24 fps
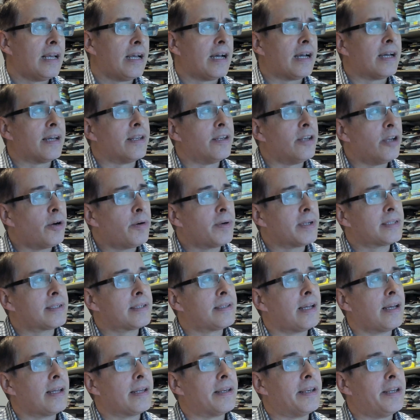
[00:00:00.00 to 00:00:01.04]
No,
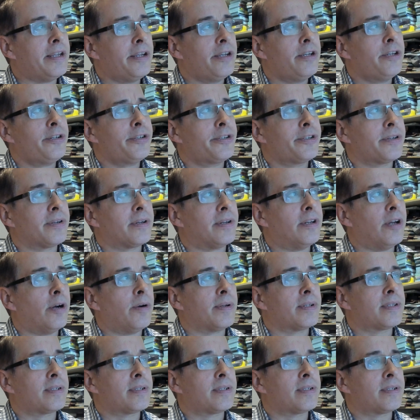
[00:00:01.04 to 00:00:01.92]
it's not niche. No,